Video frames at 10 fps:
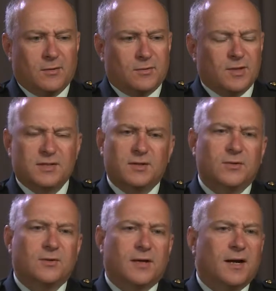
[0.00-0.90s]
crusty
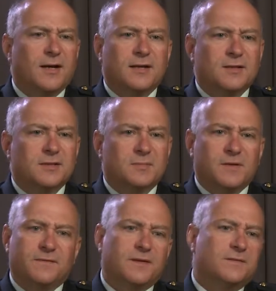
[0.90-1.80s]
old guy in his
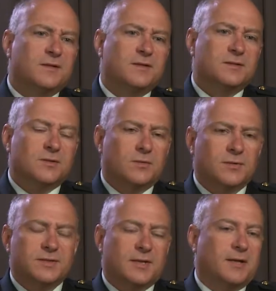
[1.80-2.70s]
mid-50s,
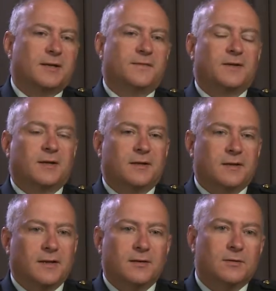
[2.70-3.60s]
oldest second lieutenant
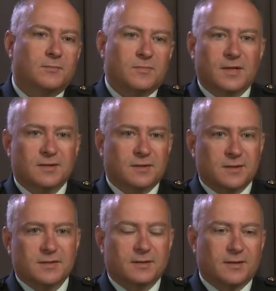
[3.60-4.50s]
in NATO,
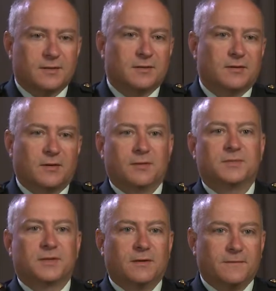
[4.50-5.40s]
as he liked to call
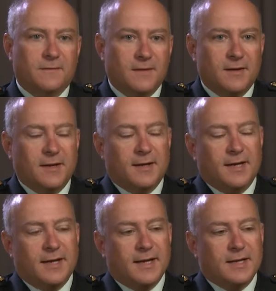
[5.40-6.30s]
himself.
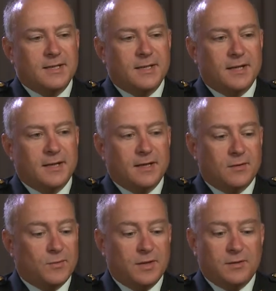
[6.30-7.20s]
And
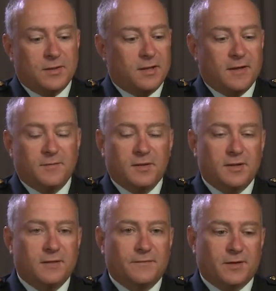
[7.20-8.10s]
he gave me
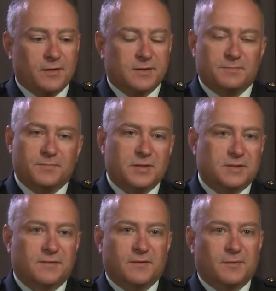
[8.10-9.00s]
the various
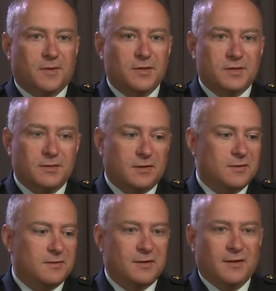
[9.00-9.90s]
pieces of information,
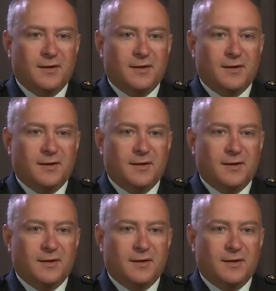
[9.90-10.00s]
and